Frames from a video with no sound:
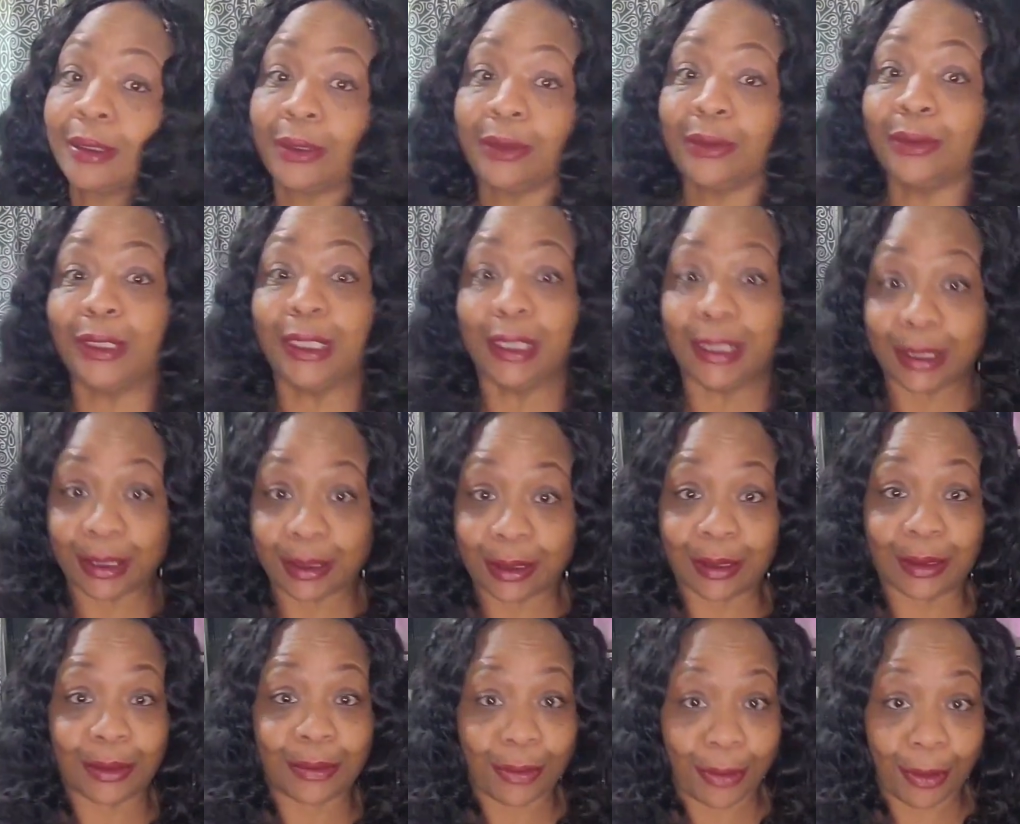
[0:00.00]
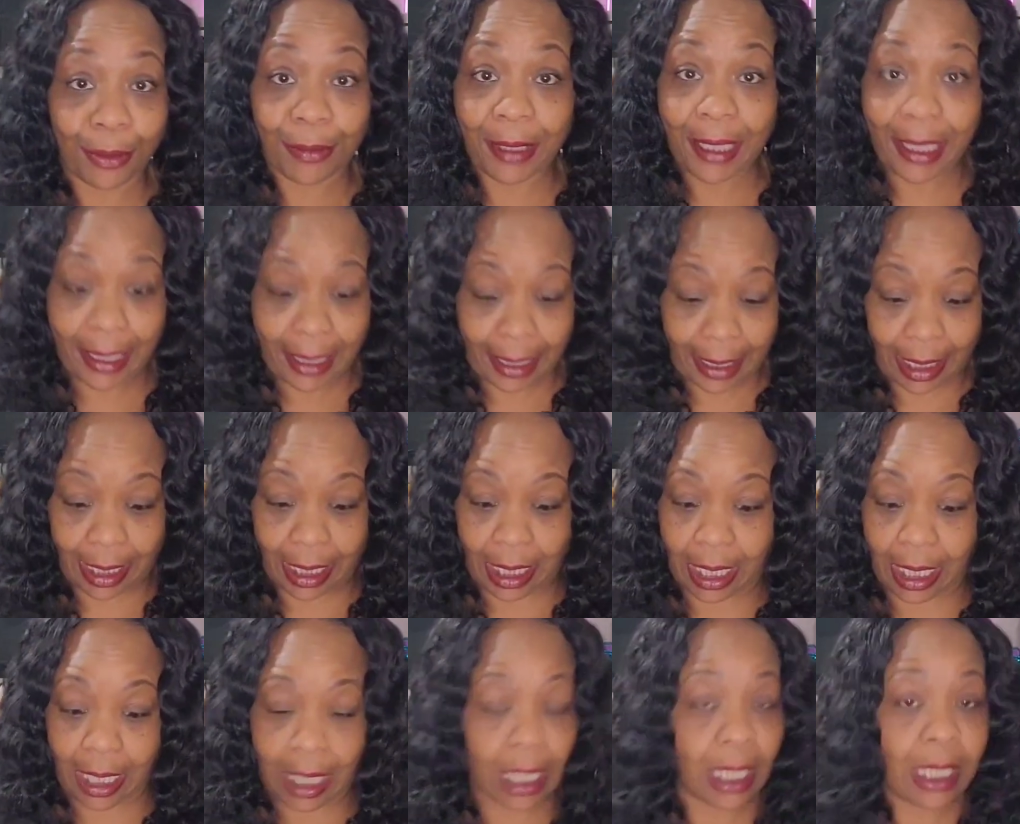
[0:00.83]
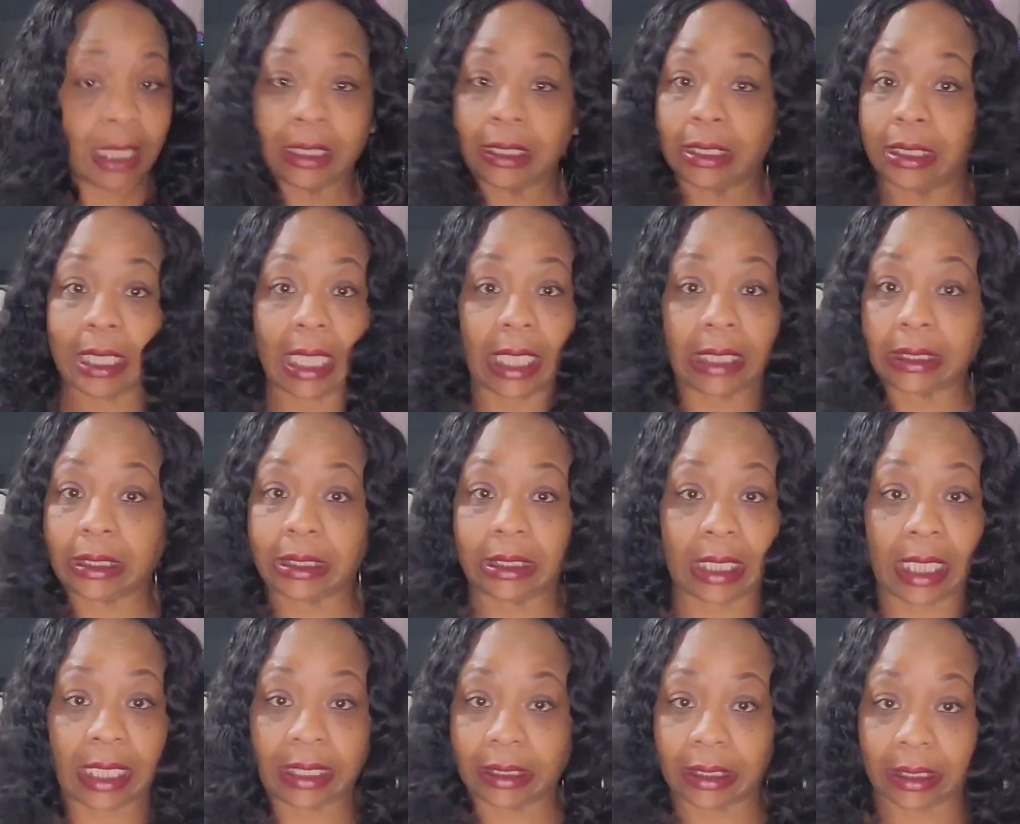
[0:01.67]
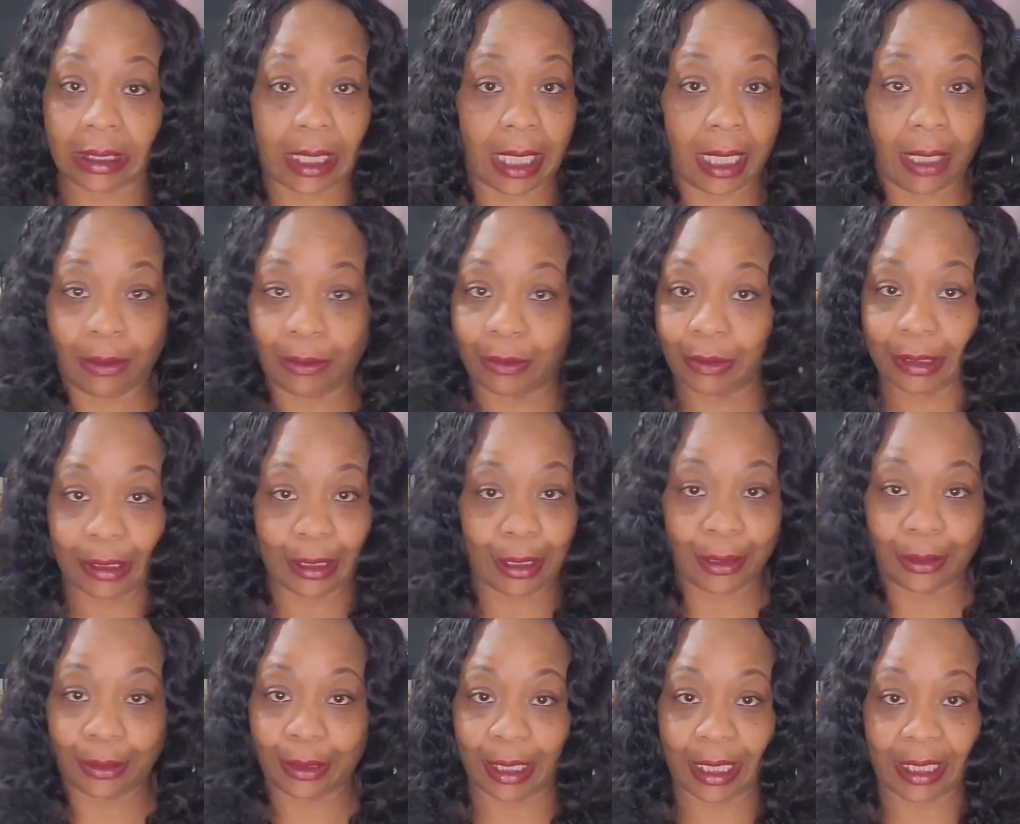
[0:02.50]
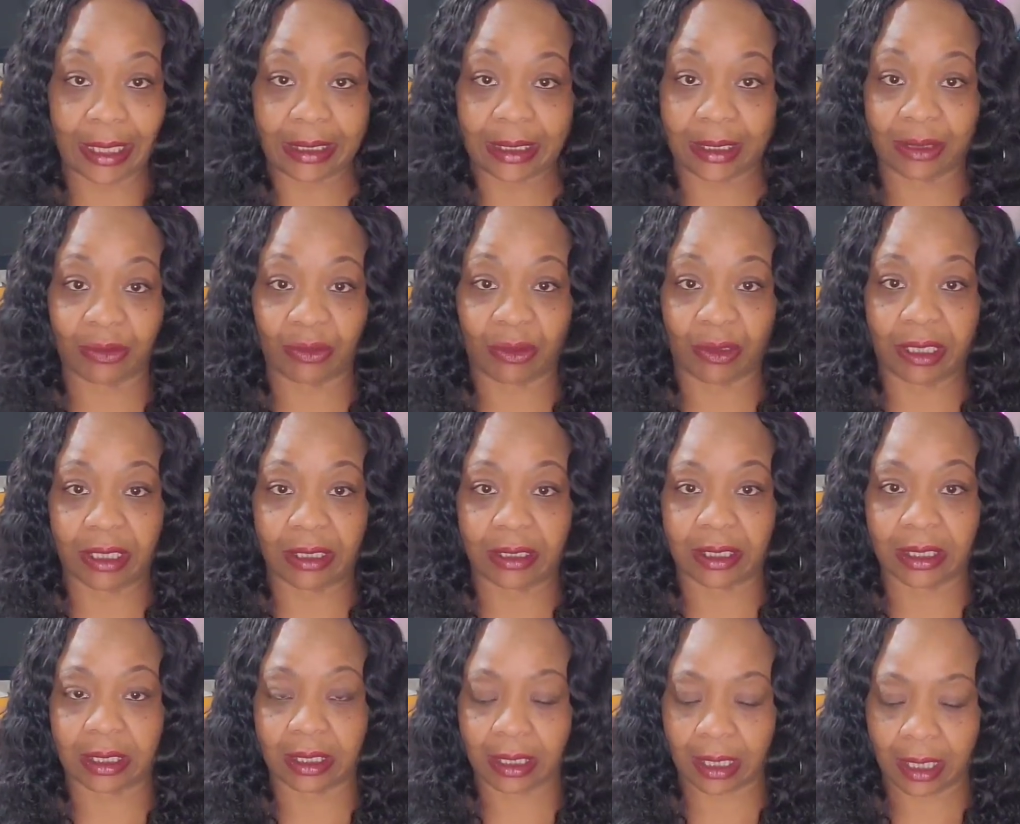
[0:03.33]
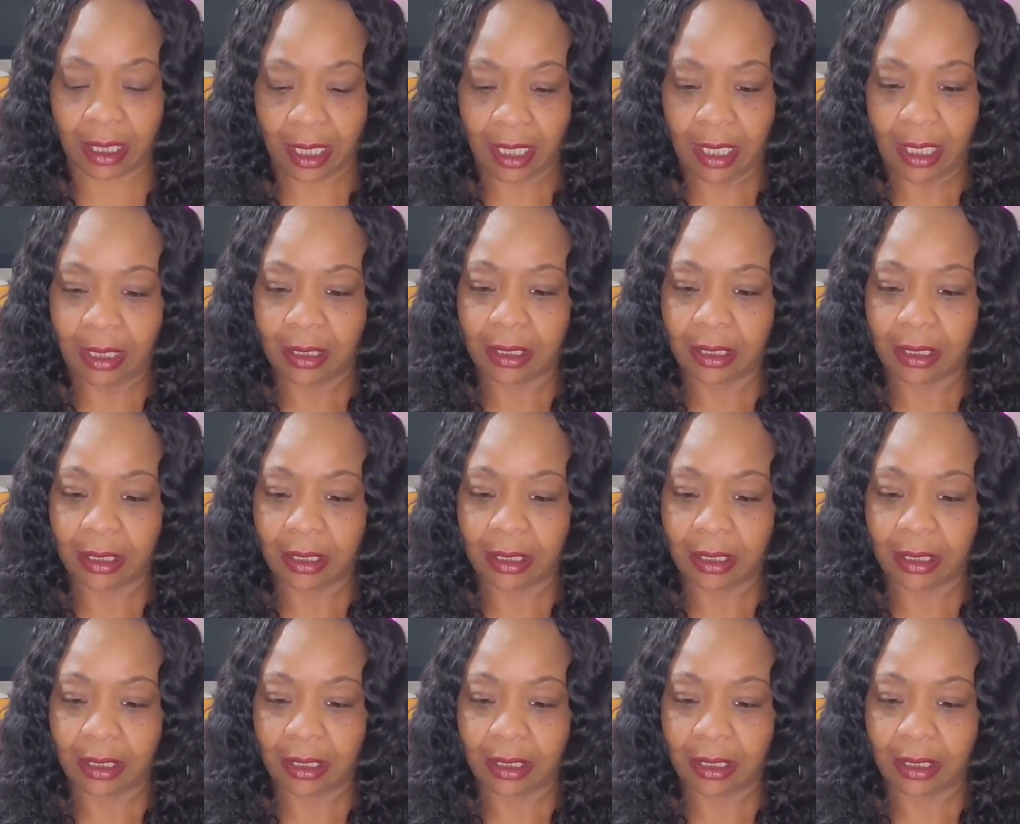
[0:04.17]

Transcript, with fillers: two years to grow back. Not snatching out with no lace ones.